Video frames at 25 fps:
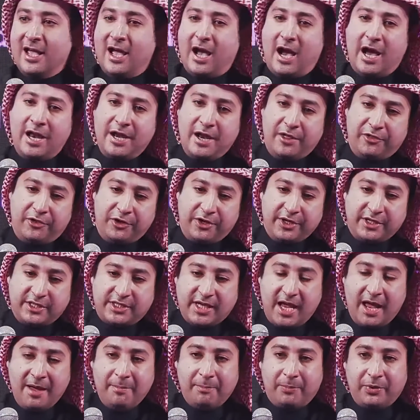Another
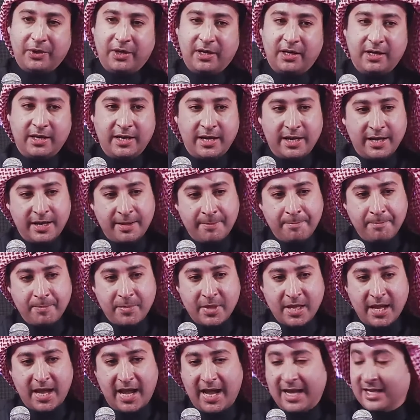example,
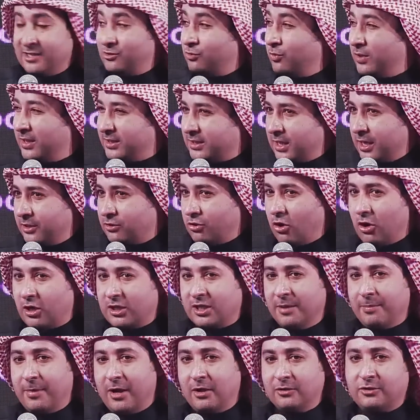as what I talked
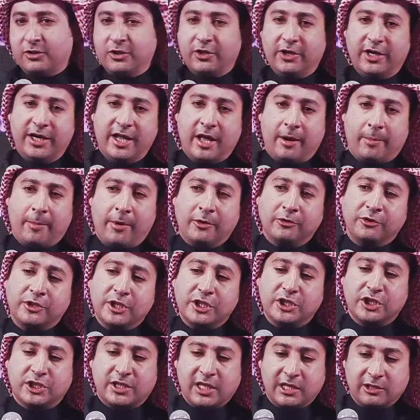about earlier about
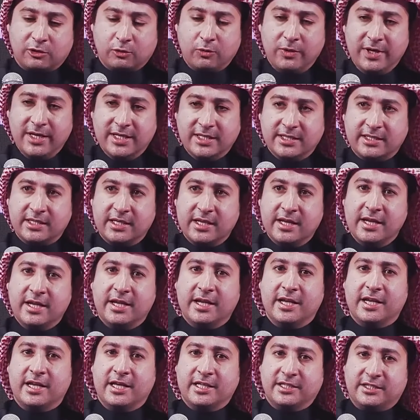digital twins,
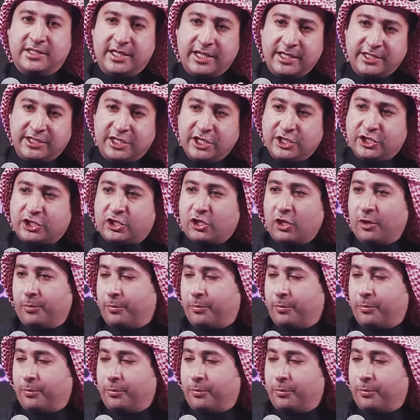is the digital